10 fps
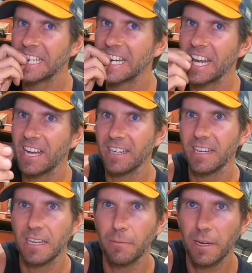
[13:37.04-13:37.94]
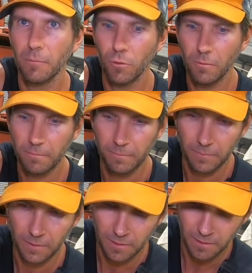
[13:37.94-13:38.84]
You don't need him anymore.
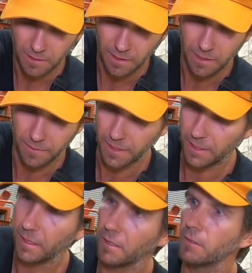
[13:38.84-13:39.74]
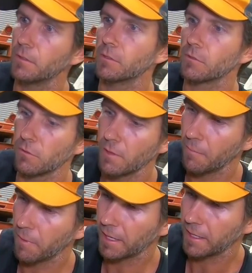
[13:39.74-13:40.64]
And then screw that back